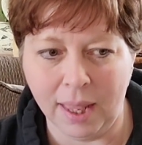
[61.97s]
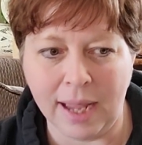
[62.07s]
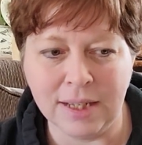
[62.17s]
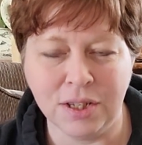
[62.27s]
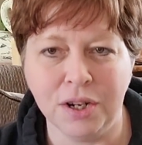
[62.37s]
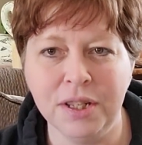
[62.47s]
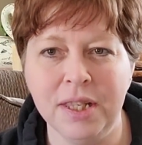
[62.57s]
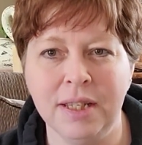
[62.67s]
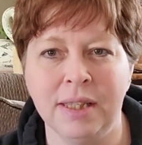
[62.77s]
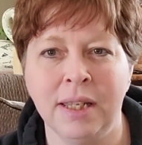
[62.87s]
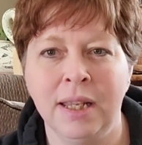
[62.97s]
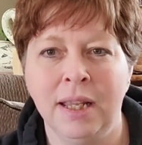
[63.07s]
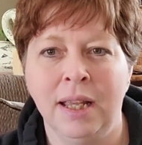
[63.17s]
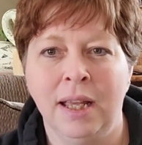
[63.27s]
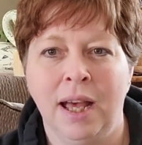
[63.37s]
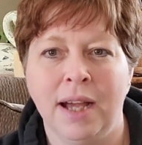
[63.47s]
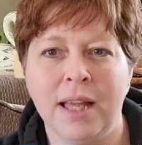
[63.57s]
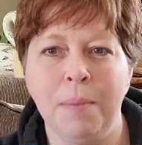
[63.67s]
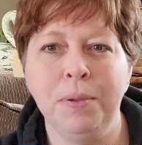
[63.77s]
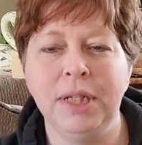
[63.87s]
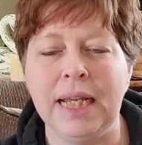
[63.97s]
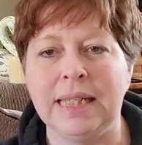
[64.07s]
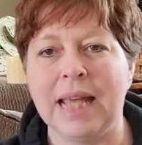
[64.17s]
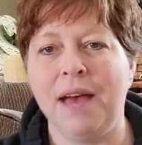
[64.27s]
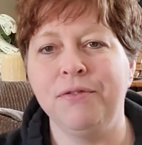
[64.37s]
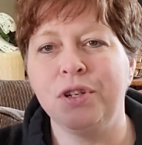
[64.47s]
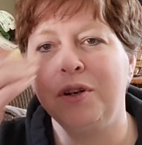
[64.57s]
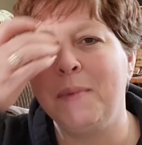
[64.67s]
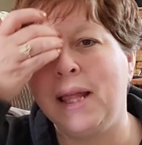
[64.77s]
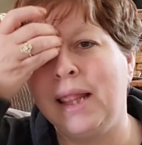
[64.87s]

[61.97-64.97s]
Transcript: I started this a couple days after my